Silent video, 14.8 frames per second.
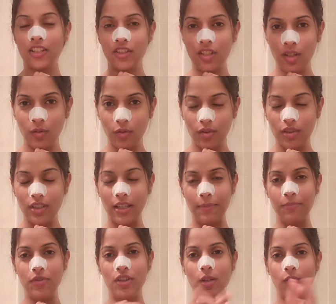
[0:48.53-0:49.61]

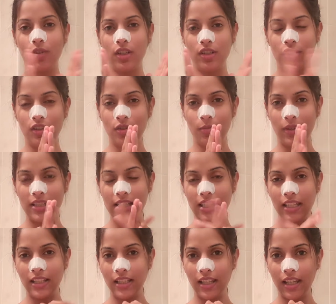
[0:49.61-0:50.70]
She wanted to do my
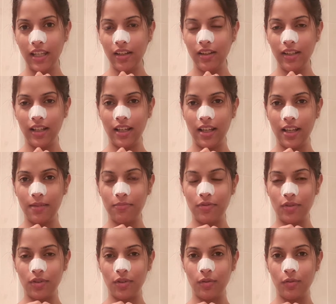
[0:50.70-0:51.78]
skincare,
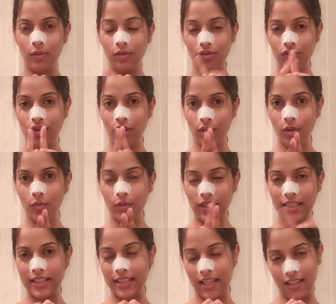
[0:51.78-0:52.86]
so we'll show you
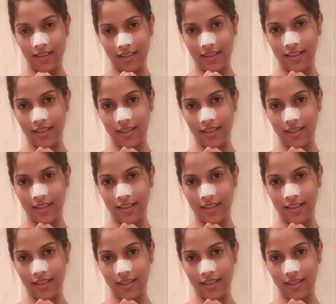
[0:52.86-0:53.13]
what's next.